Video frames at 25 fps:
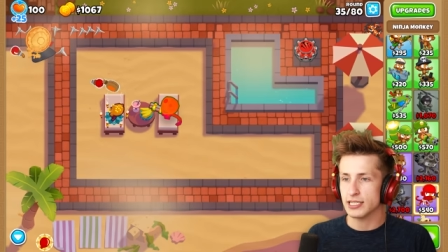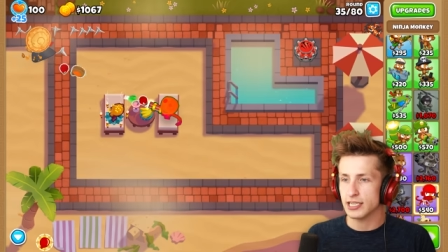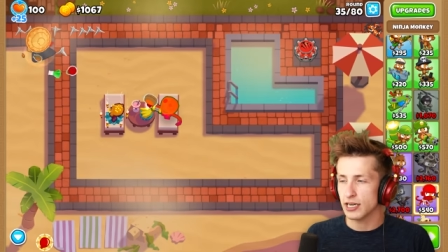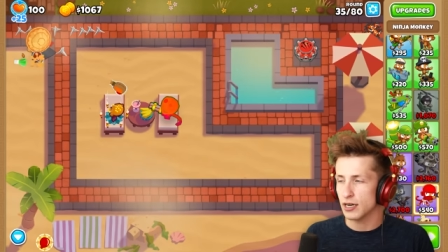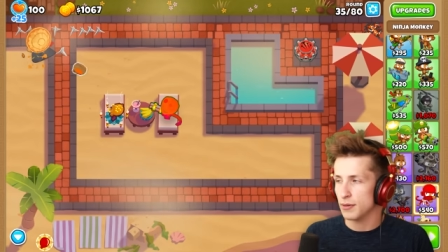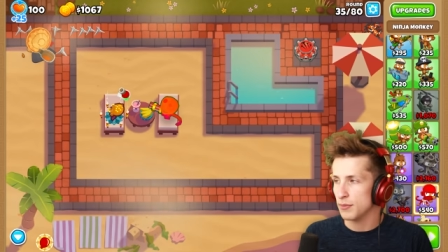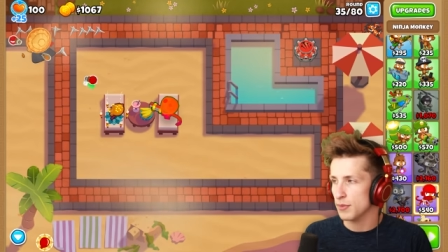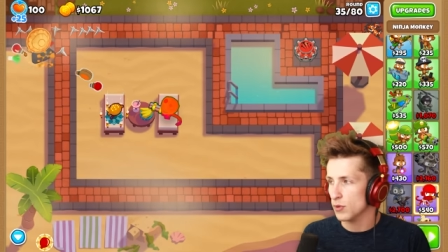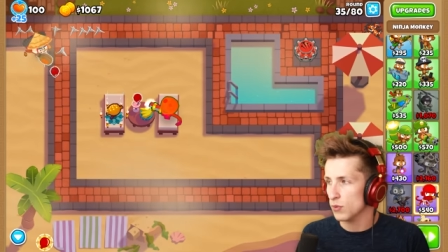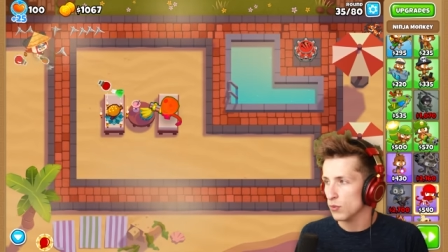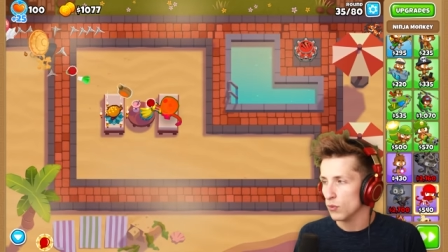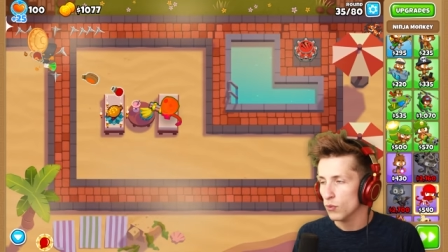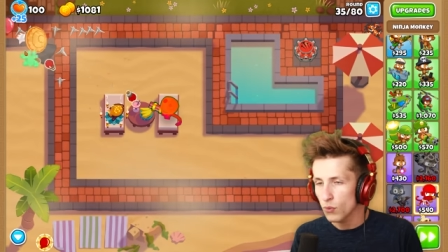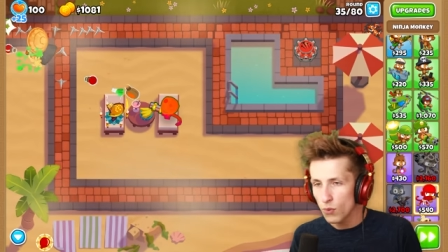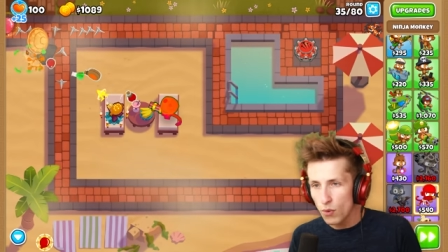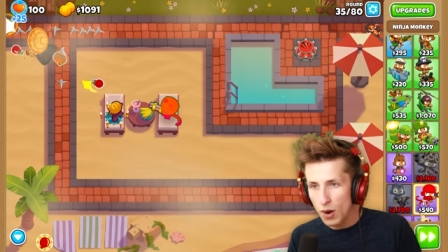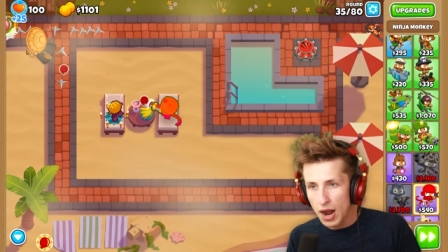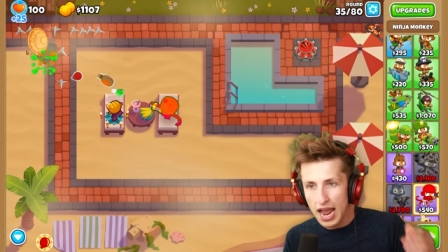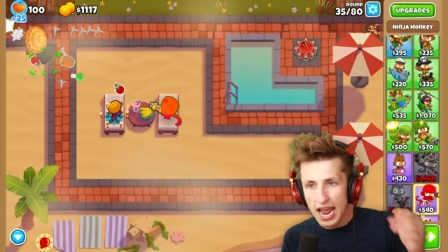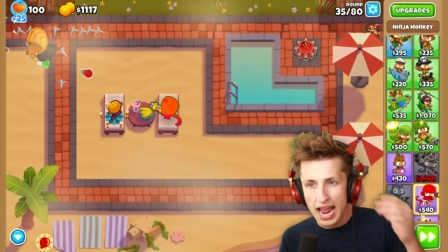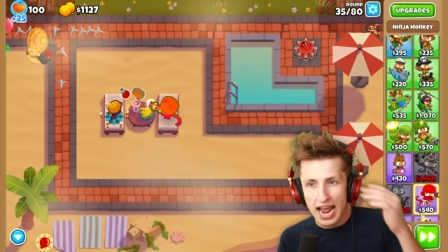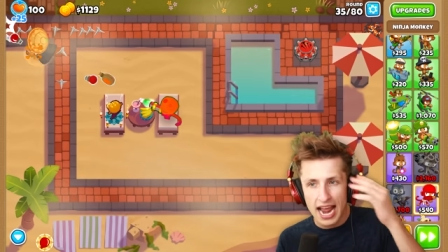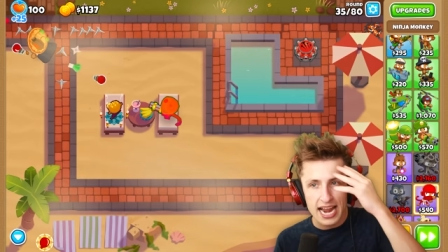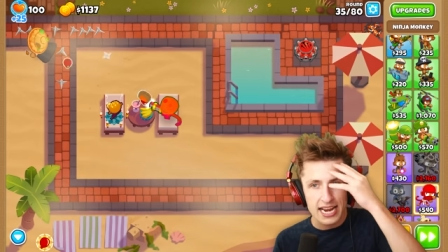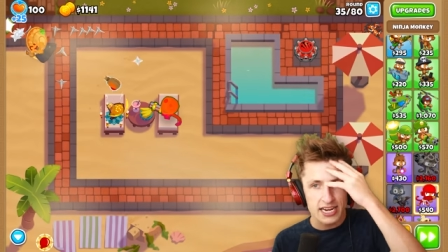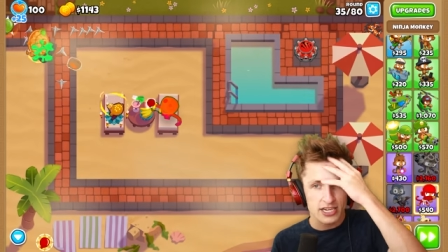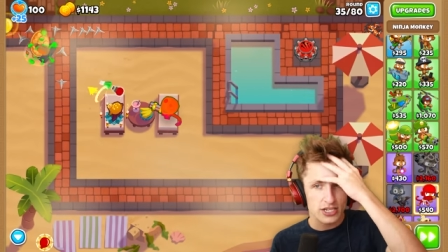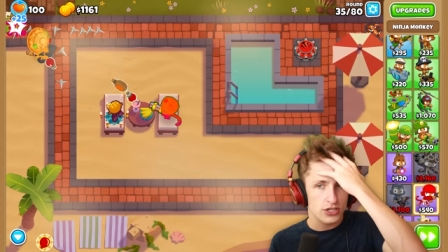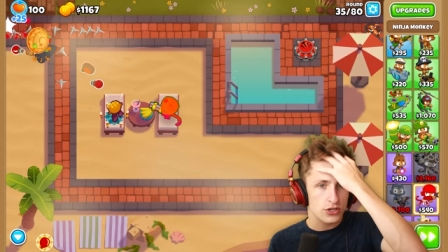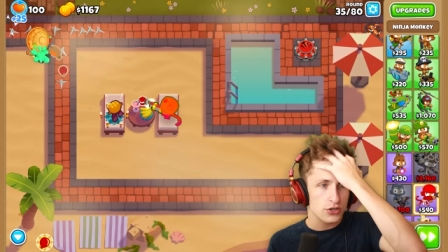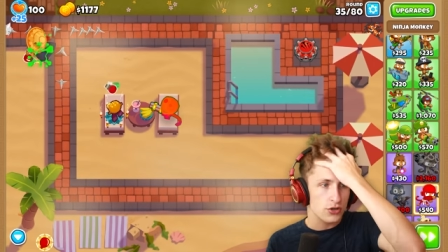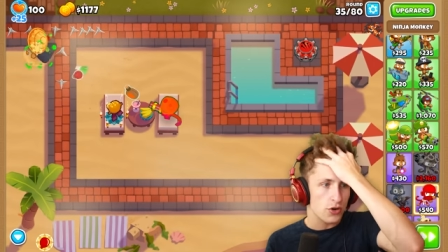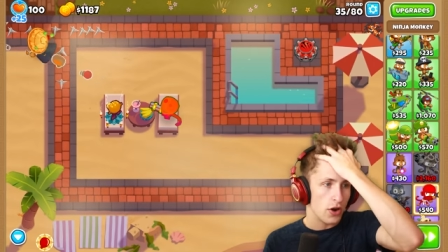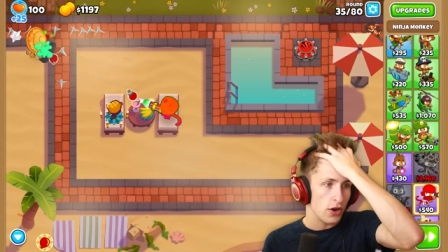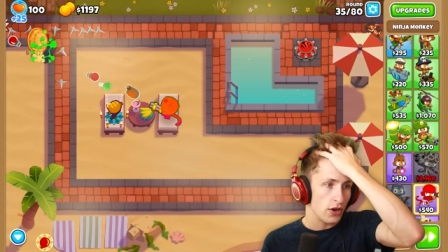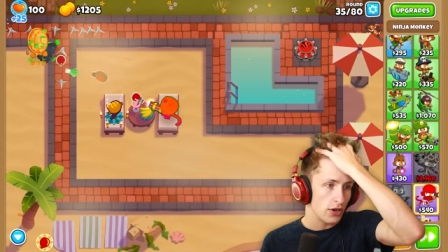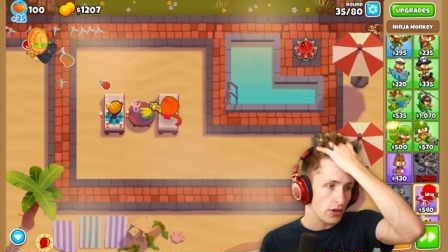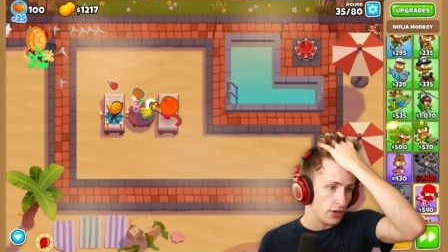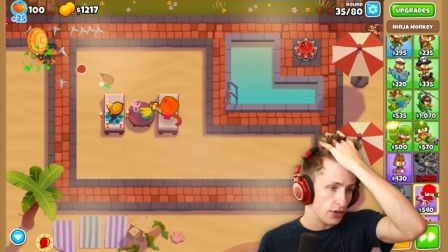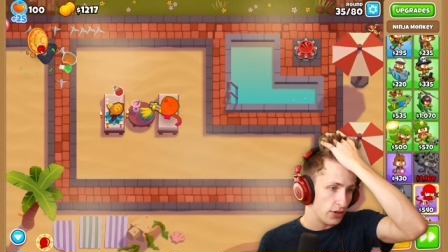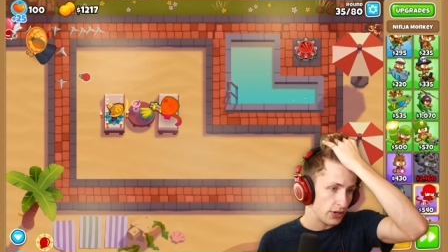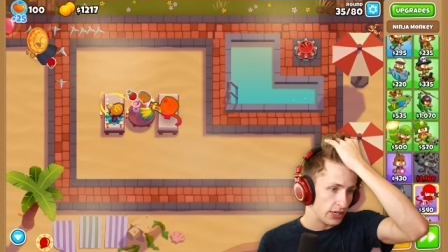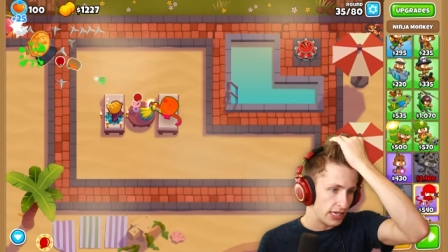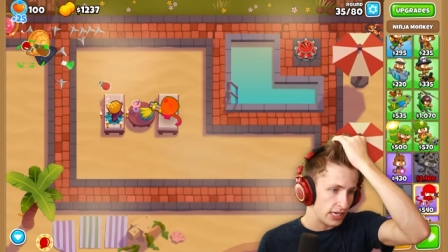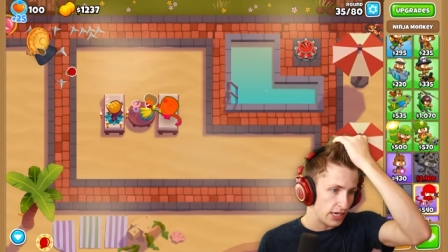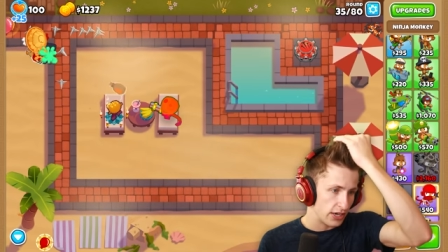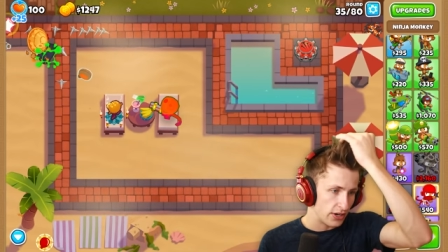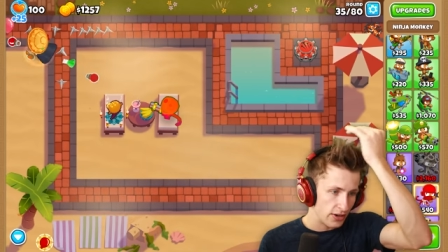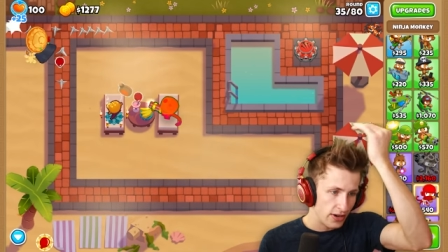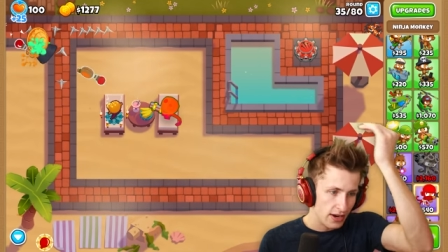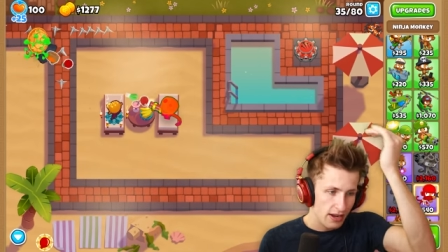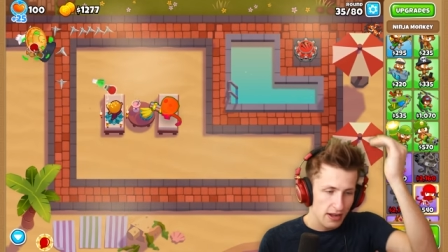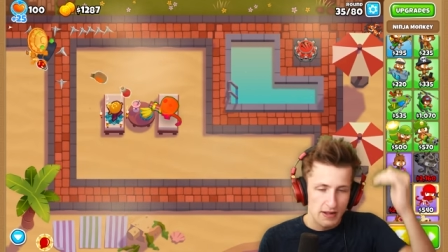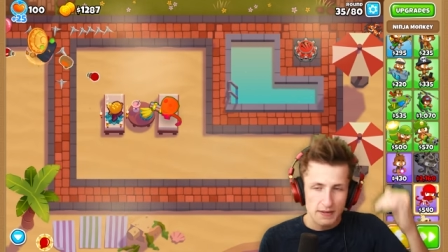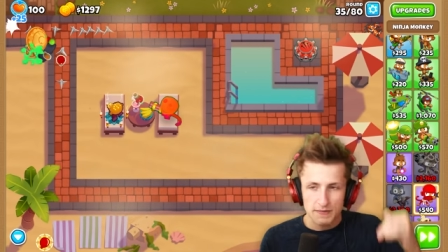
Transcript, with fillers: gonna be way stronger here.